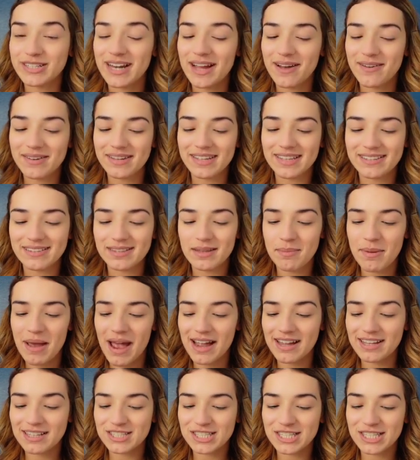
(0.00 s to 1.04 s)
Now the
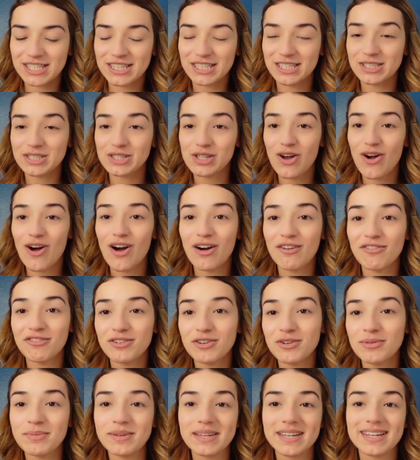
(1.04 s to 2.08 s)
packaging looks
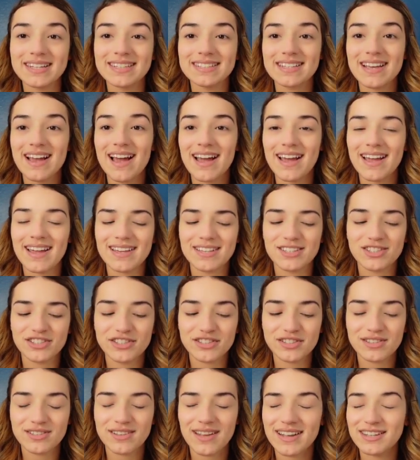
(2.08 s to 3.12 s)
awful because I
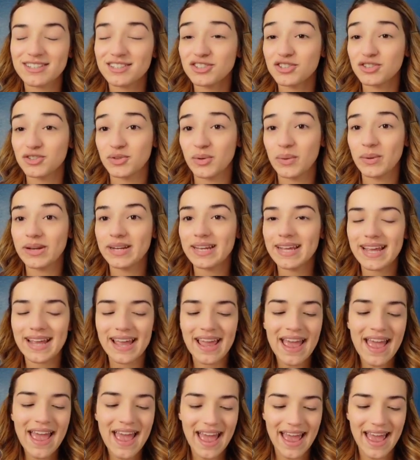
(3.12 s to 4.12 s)
destroyed it